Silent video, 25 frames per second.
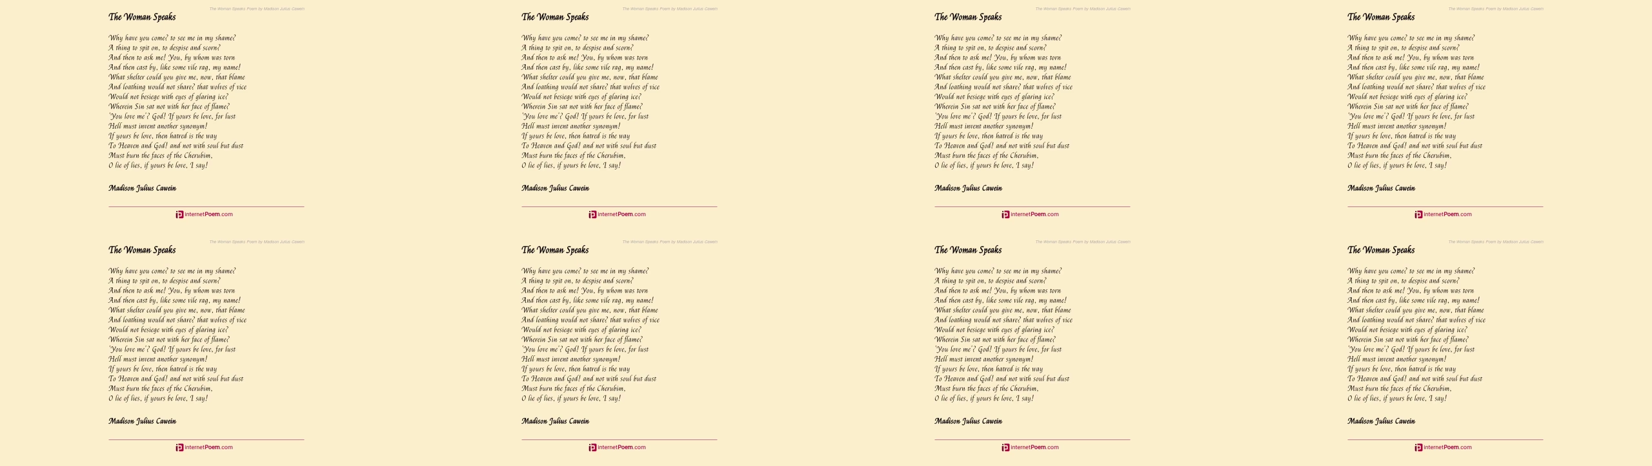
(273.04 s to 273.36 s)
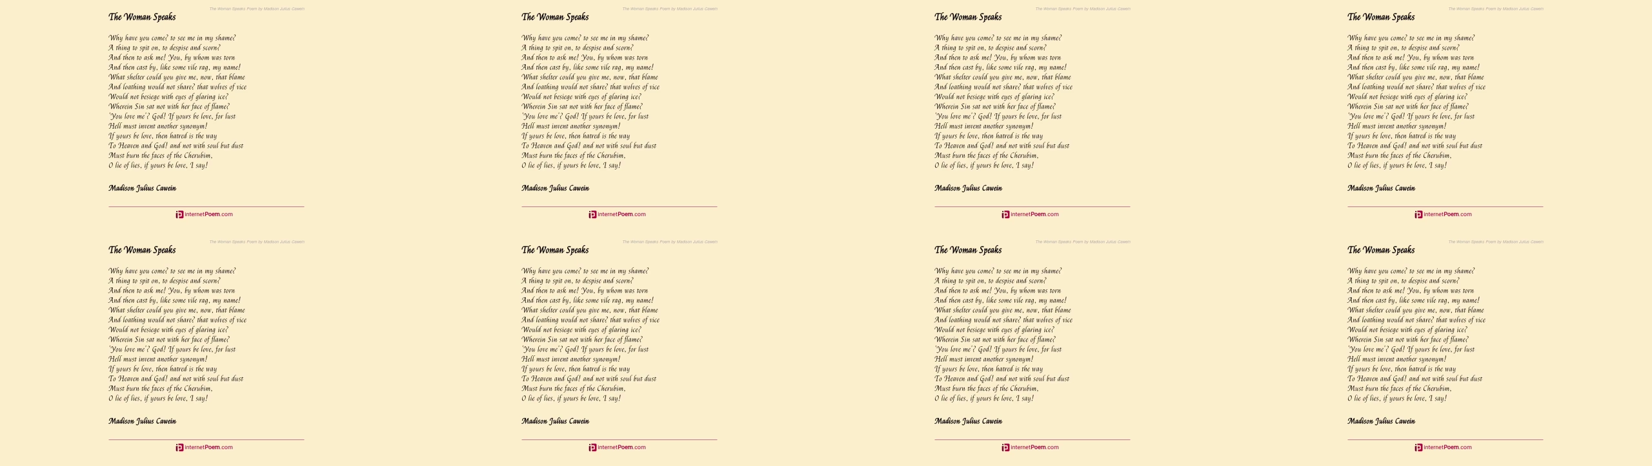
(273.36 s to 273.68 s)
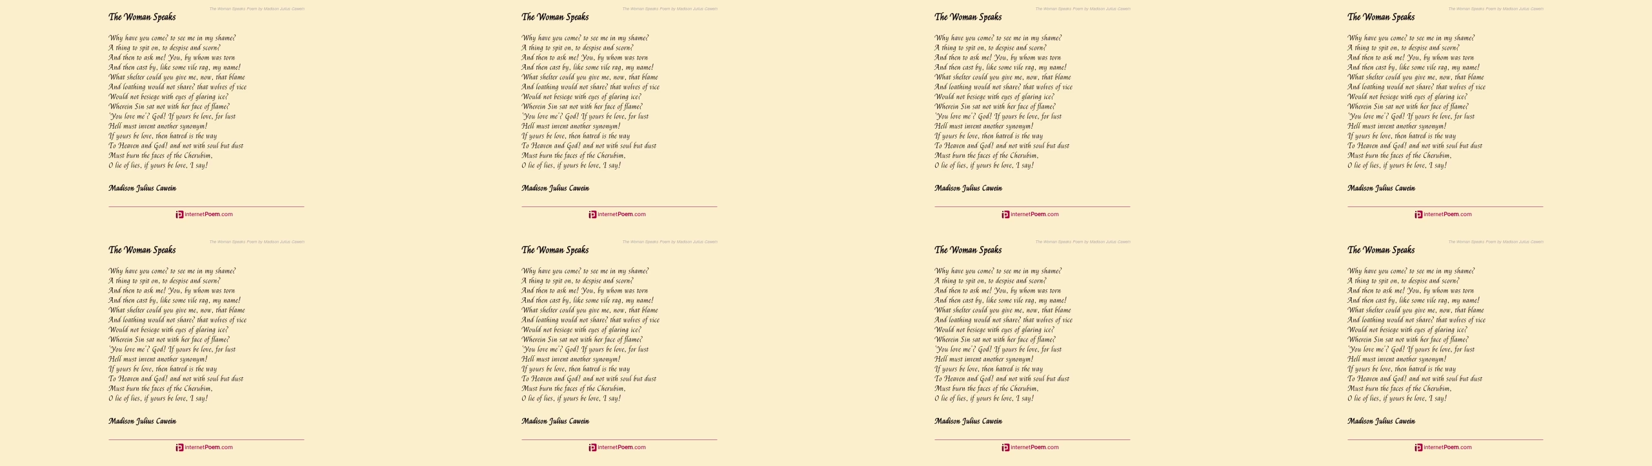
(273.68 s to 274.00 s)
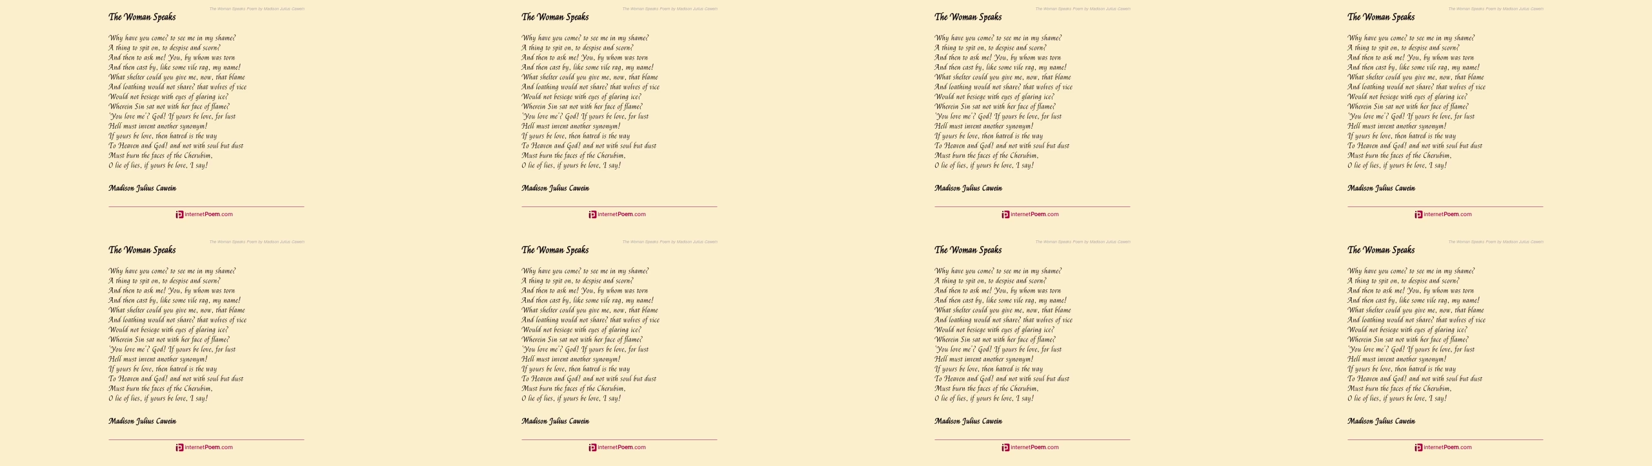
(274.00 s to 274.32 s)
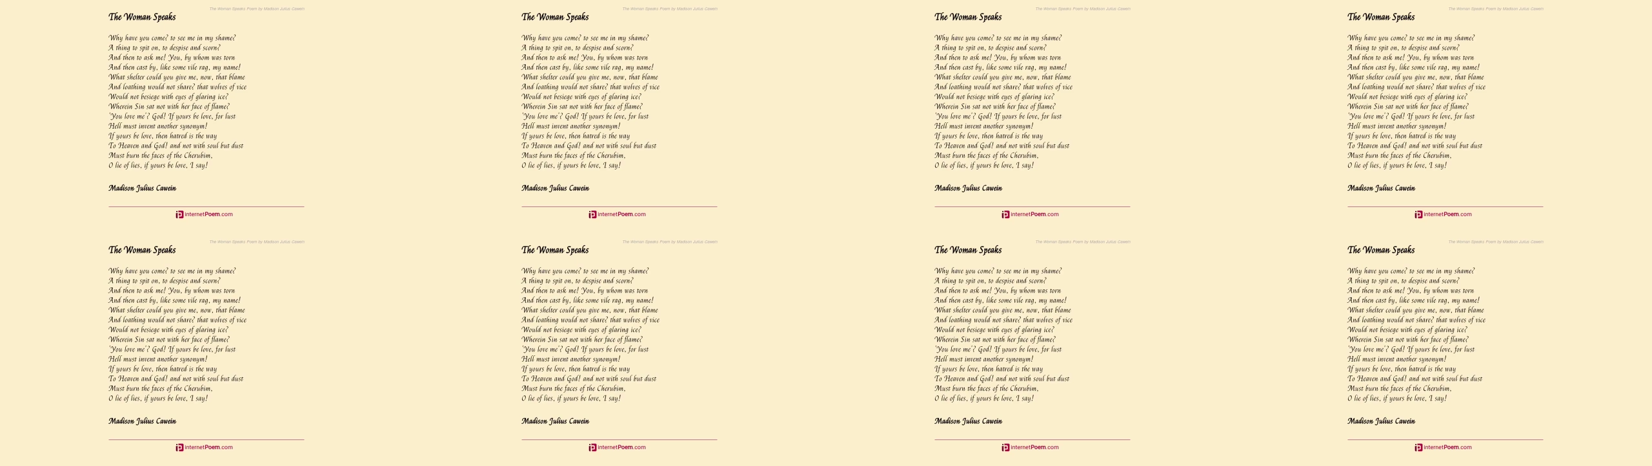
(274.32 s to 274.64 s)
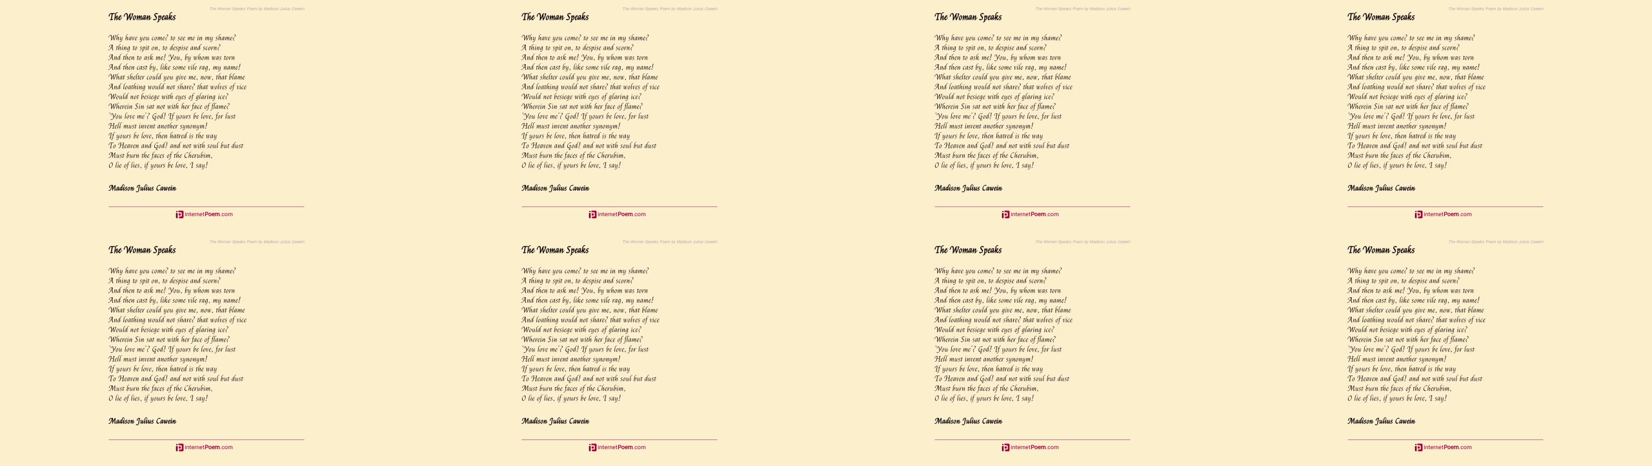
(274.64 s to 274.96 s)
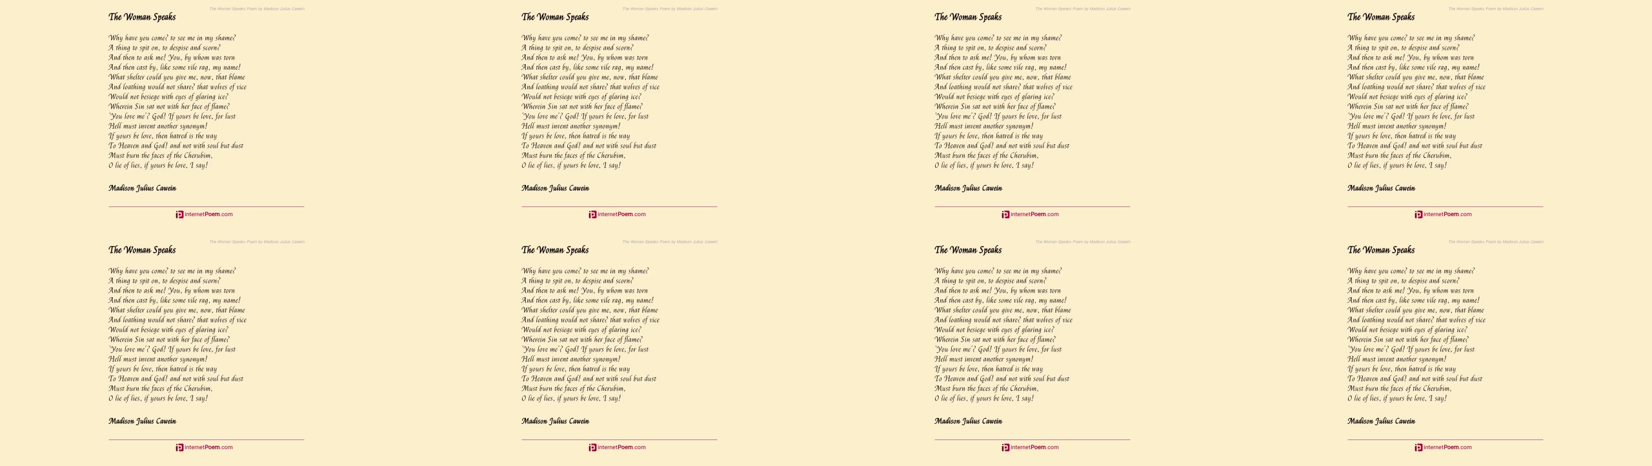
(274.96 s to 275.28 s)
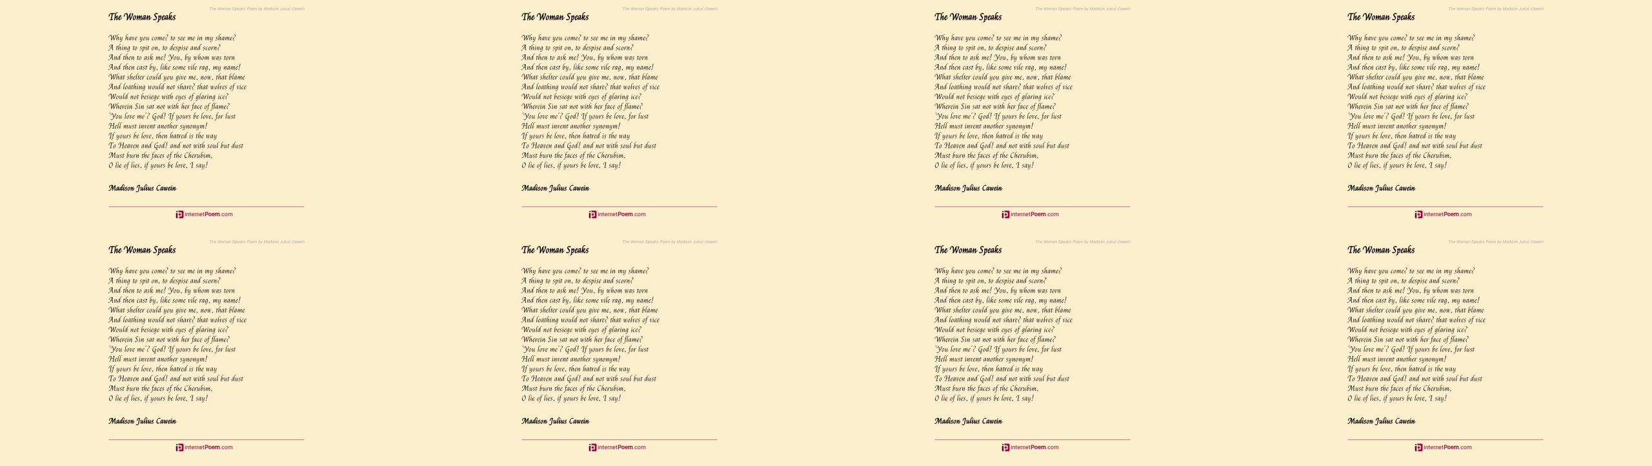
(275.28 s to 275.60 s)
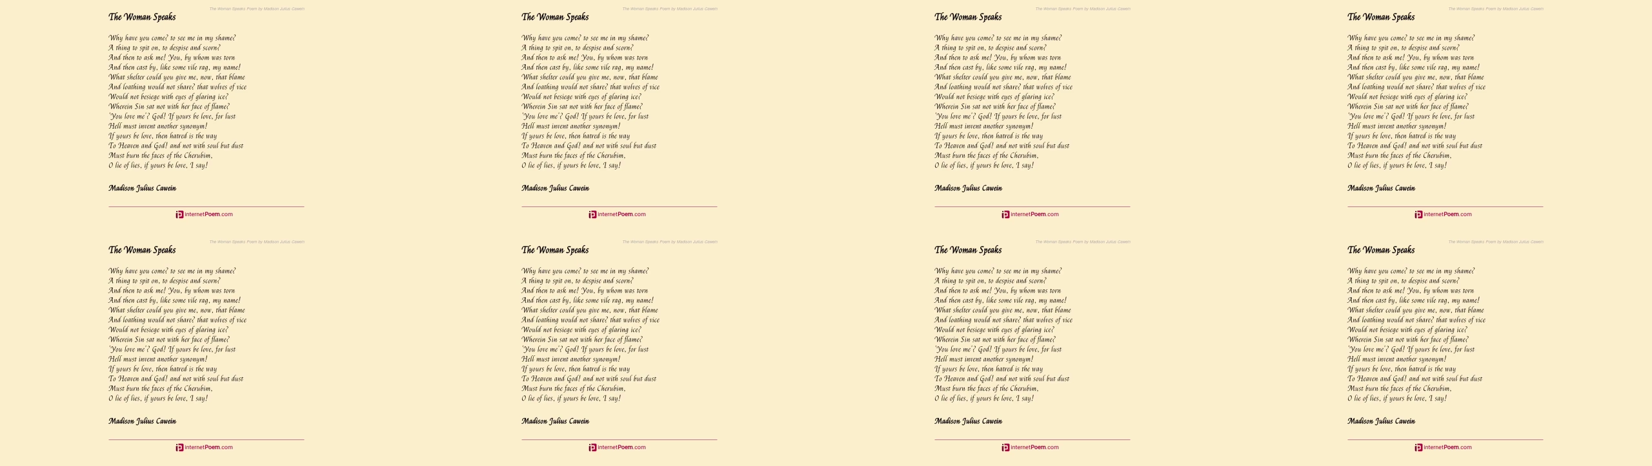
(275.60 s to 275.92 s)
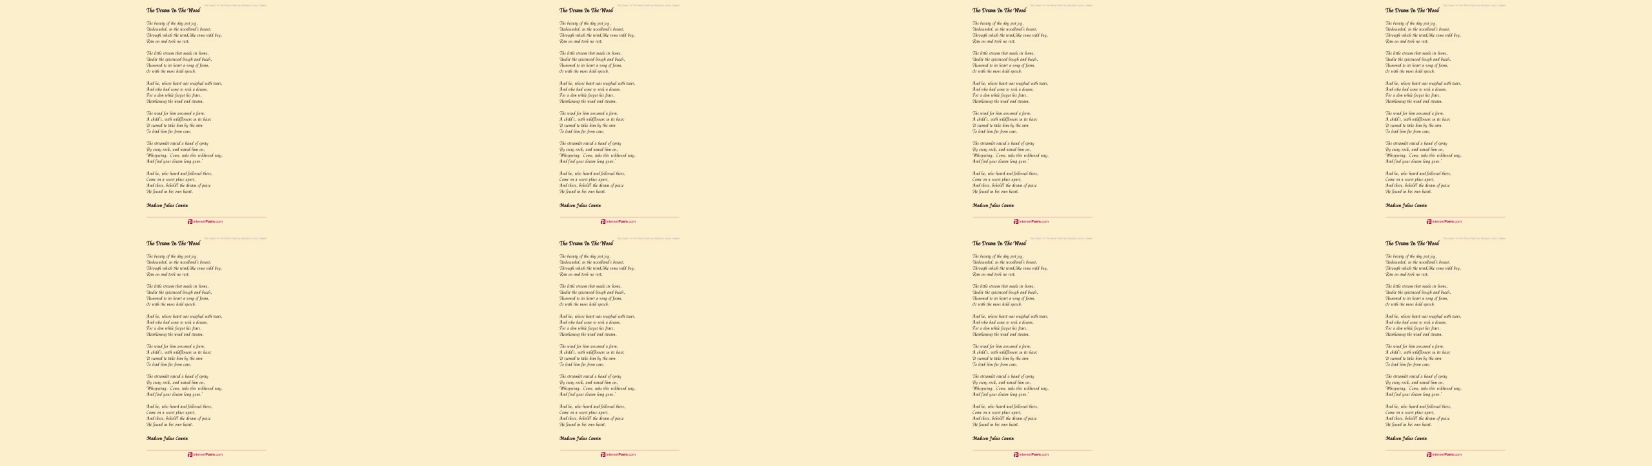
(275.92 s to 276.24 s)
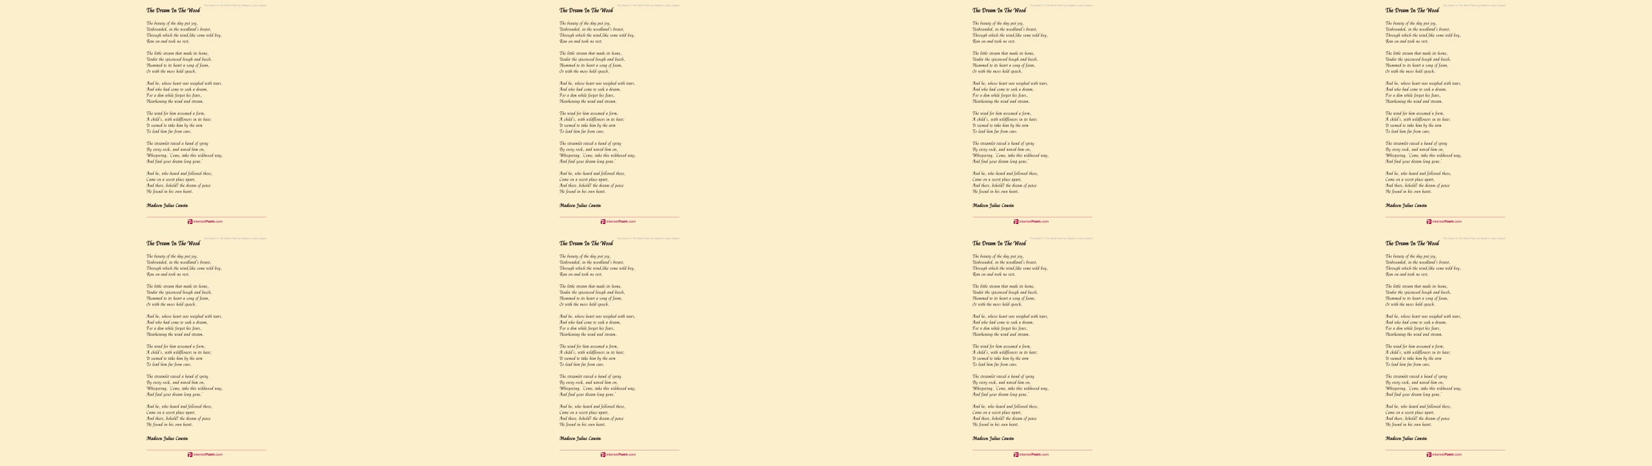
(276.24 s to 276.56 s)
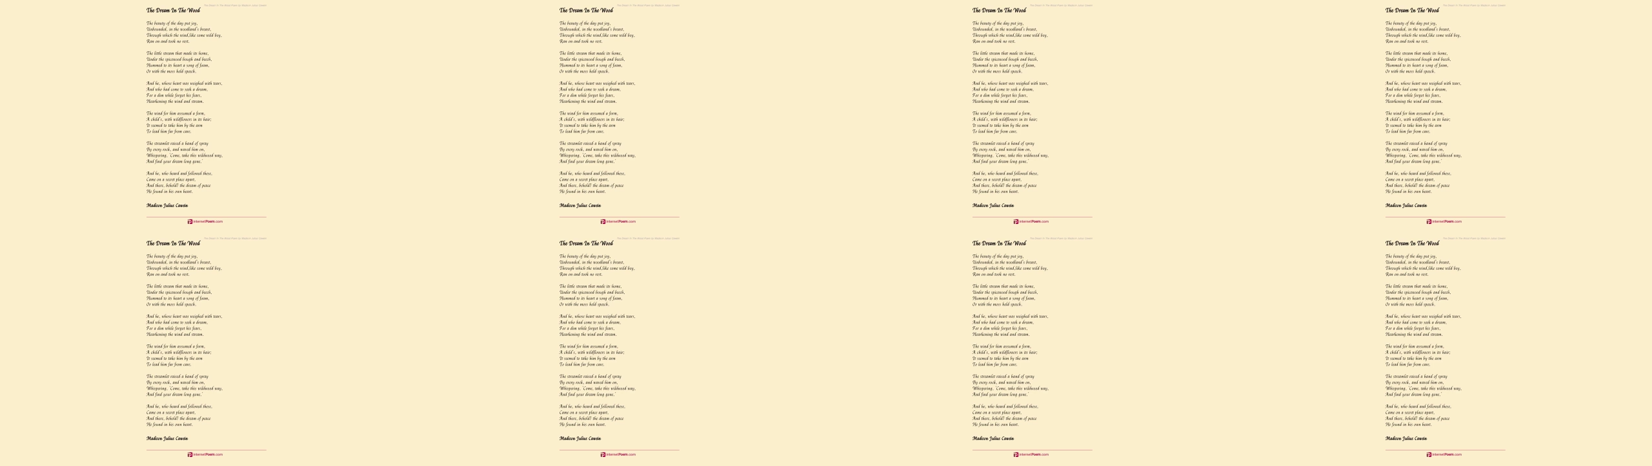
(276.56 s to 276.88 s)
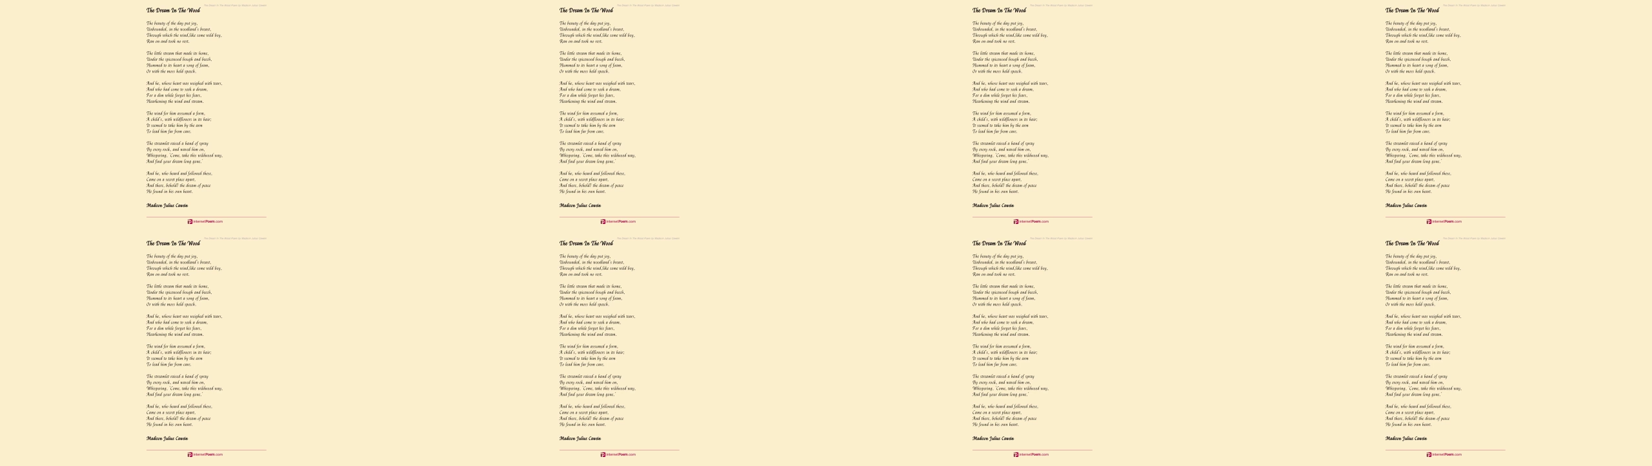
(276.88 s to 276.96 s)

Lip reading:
Nobody's mouth can be seen.